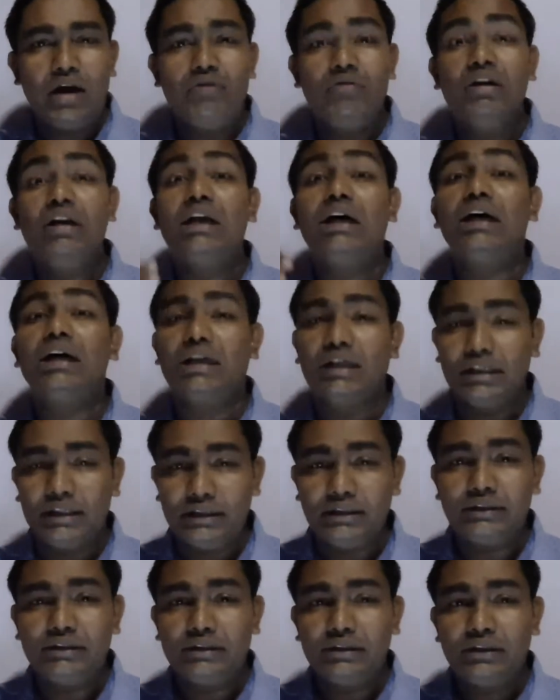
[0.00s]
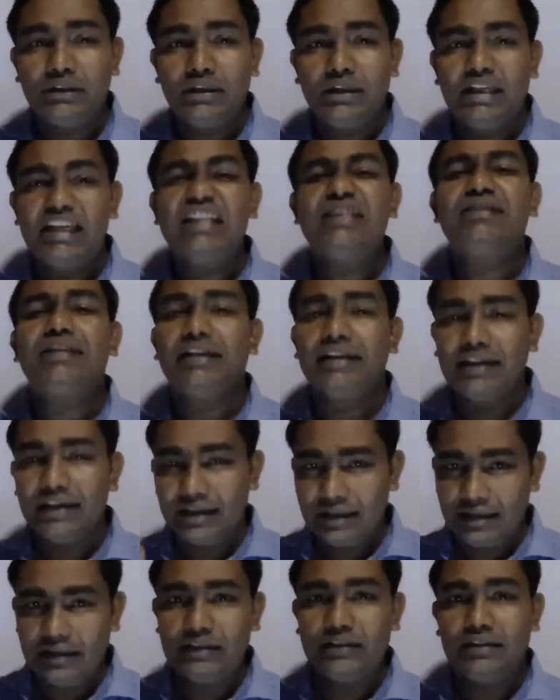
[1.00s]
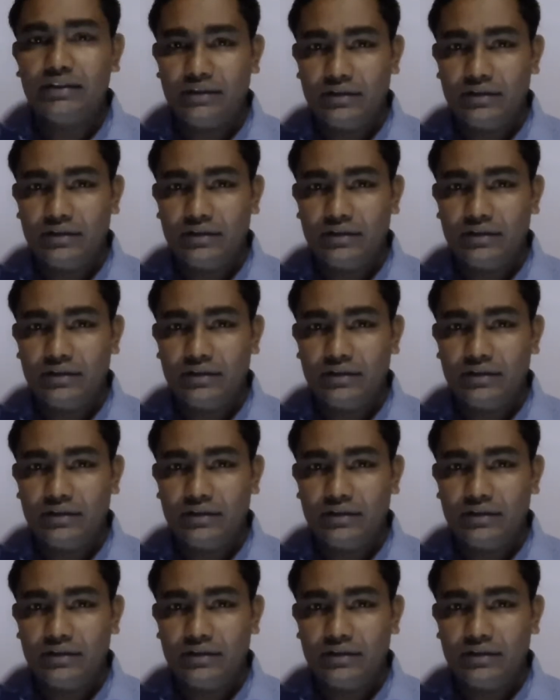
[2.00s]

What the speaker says: learned in singular.